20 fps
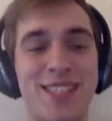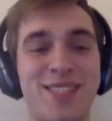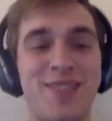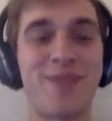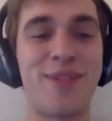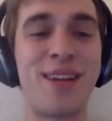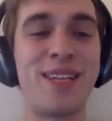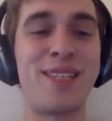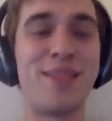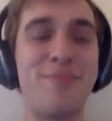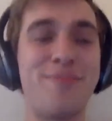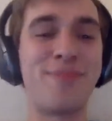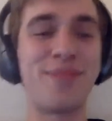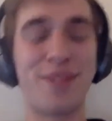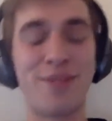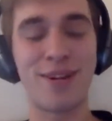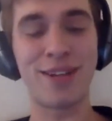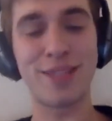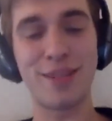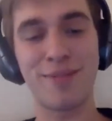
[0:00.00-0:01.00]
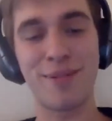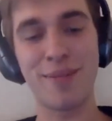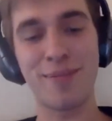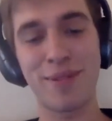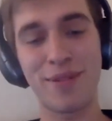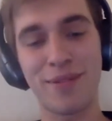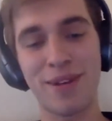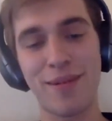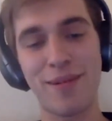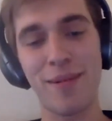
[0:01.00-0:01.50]
these crazy
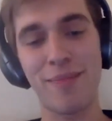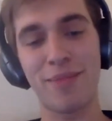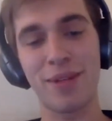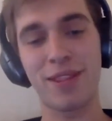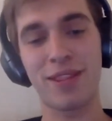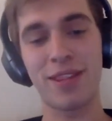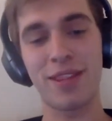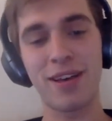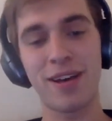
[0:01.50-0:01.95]
people have come up with.